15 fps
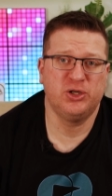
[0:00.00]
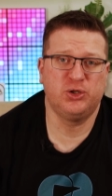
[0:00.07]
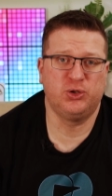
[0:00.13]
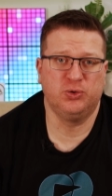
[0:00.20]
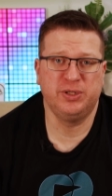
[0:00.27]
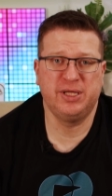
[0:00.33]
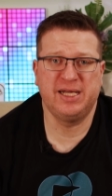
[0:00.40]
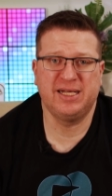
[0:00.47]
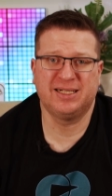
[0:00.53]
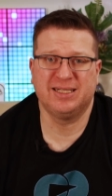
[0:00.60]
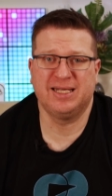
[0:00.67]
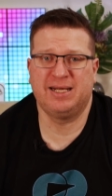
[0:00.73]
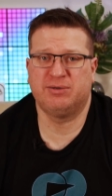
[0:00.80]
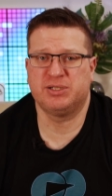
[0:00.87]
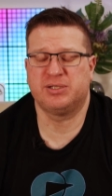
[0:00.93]
should then
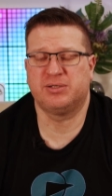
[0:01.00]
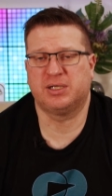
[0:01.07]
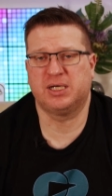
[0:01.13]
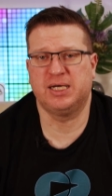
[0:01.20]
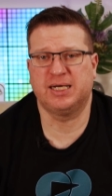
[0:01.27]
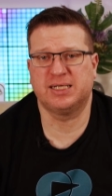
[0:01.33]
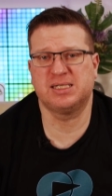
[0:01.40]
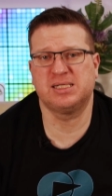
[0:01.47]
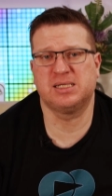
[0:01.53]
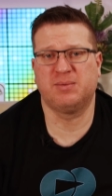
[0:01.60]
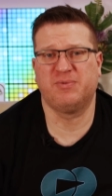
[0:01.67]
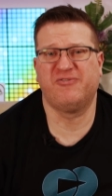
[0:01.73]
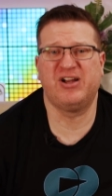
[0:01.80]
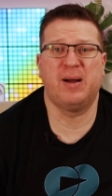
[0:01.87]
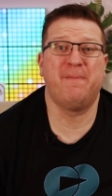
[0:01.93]
allow us to connect some
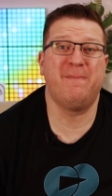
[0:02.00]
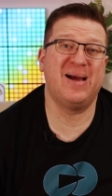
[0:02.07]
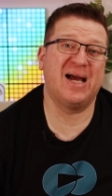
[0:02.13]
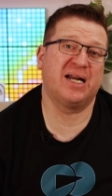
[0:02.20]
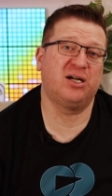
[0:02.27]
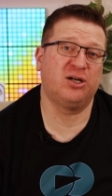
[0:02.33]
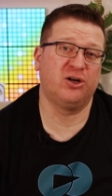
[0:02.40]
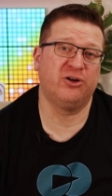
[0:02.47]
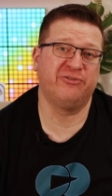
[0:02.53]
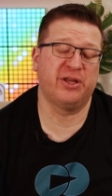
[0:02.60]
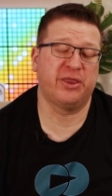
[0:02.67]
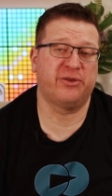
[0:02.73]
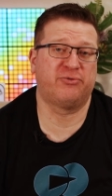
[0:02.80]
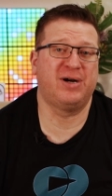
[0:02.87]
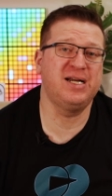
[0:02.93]
of our Matter over
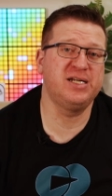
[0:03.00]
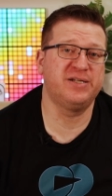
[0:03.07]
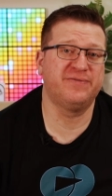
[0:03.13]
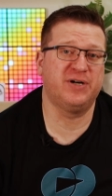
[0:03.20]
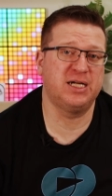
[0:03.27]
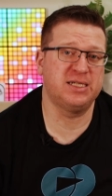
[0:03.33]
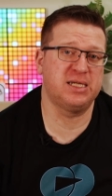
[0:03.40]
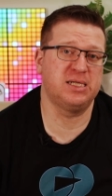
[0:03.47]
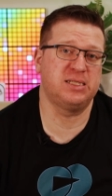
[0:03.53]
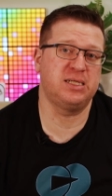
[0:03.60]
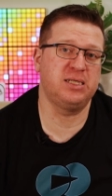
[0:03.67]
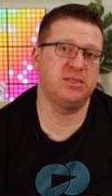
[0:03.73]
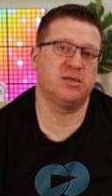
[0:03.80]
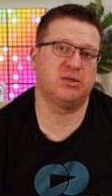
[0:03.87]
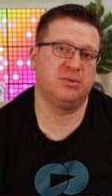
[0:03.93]
Thread devices
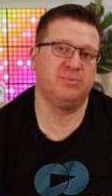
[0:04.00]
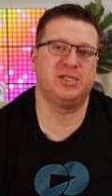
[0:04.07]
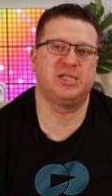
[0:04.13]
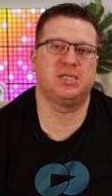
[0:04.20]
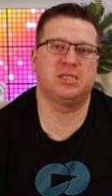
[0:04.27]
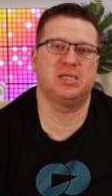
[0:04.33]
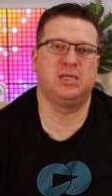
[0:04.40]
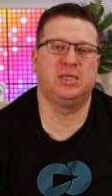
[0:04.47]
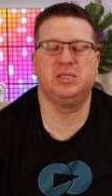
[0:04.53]
into Home Assistant